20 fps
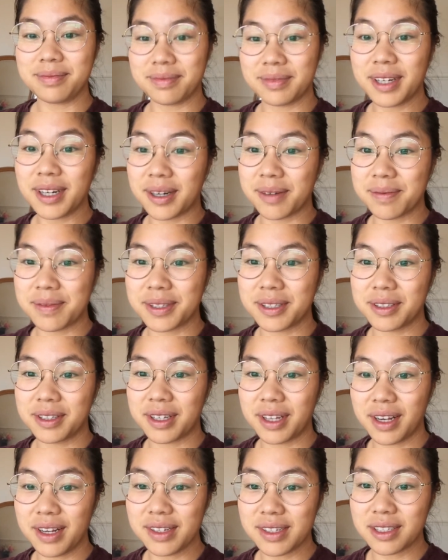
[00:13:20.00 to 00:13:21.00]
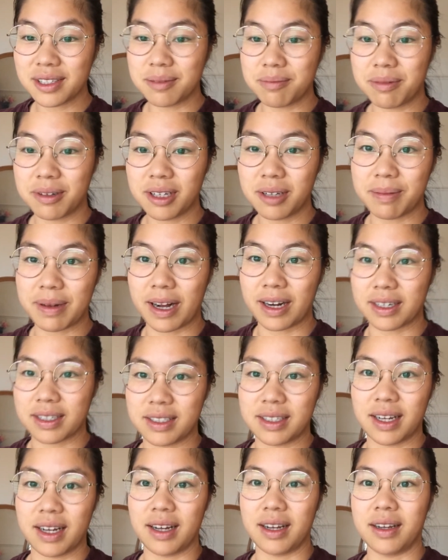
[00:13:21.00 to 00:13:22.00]
Yeah, so today's a pretty packed
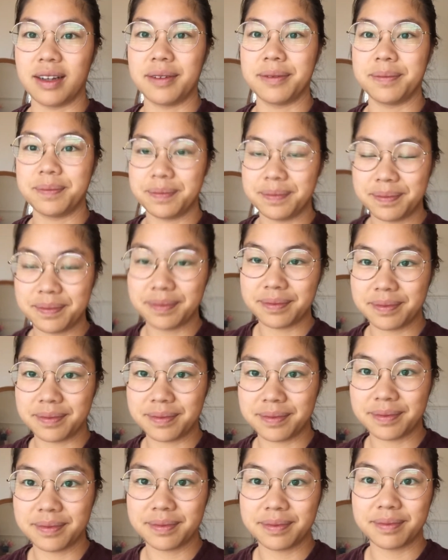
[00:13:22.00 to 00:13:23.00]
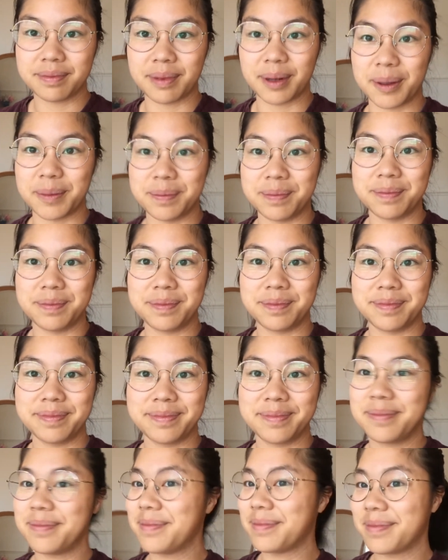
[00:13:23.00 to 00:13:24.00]
day, but
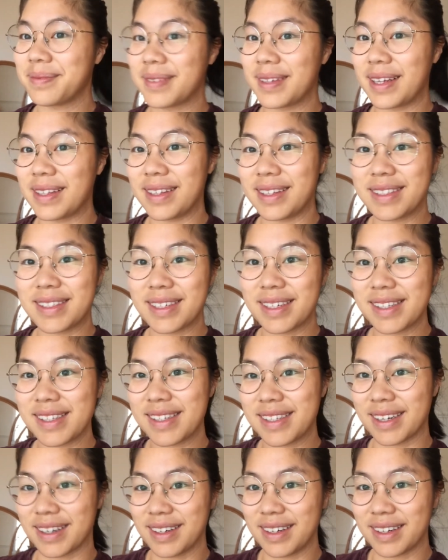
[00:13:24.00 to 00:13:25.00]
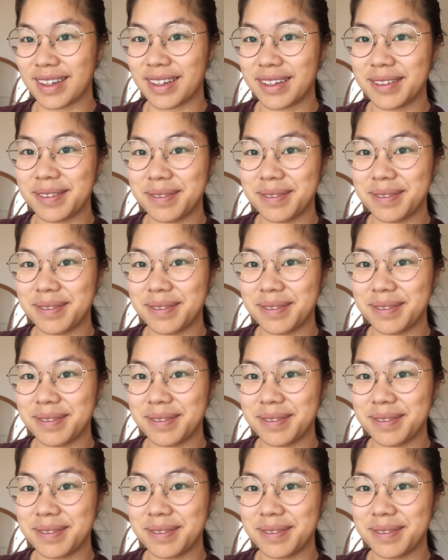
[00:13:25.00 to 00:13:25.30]
let's get started.